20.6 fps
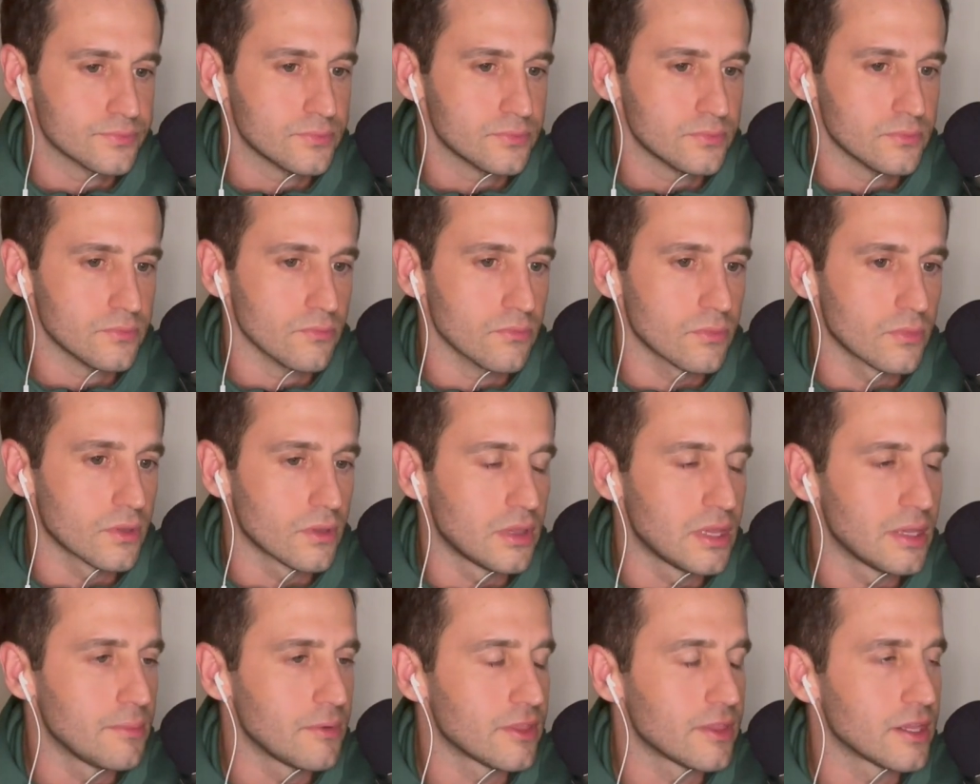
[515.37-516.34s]

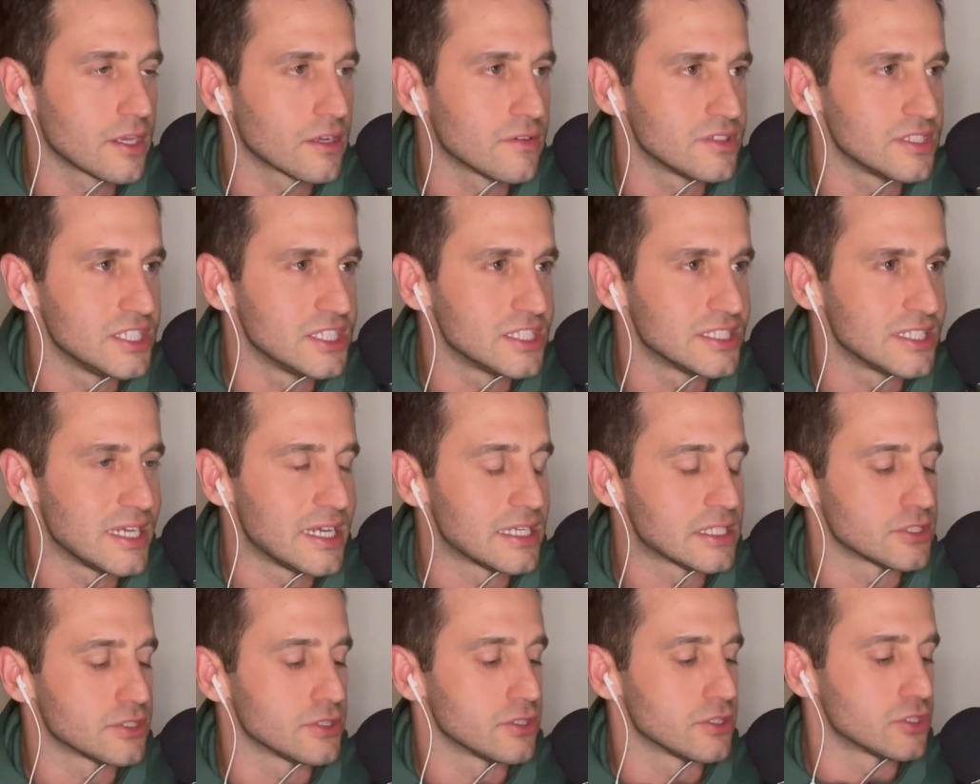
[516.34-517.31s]
of a
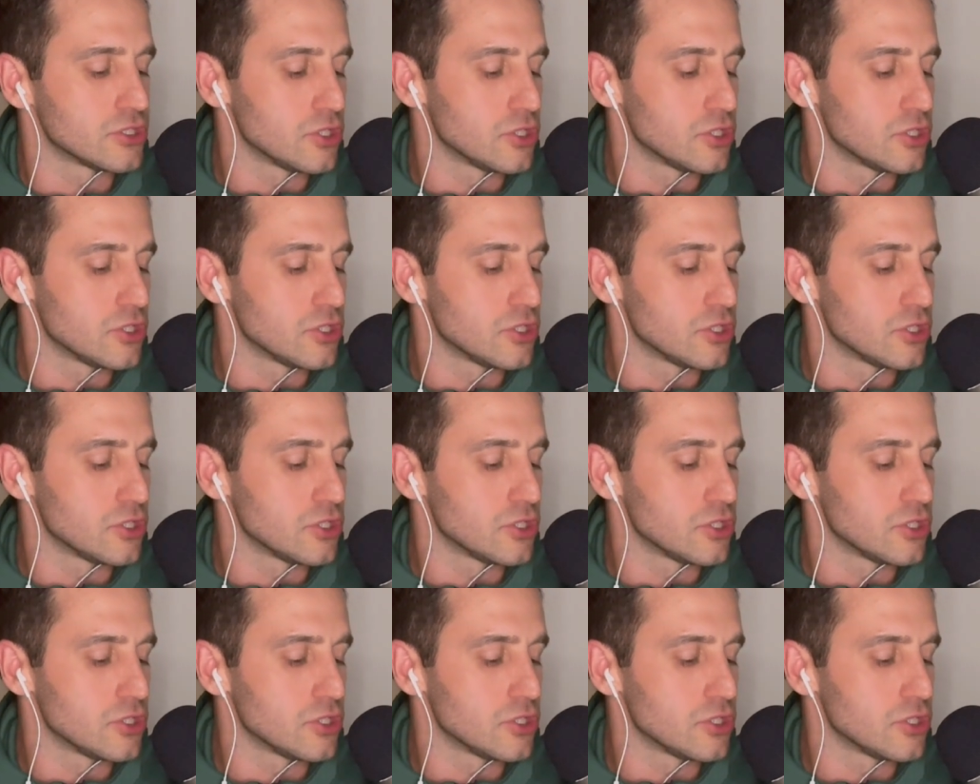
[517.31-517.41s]
disaster.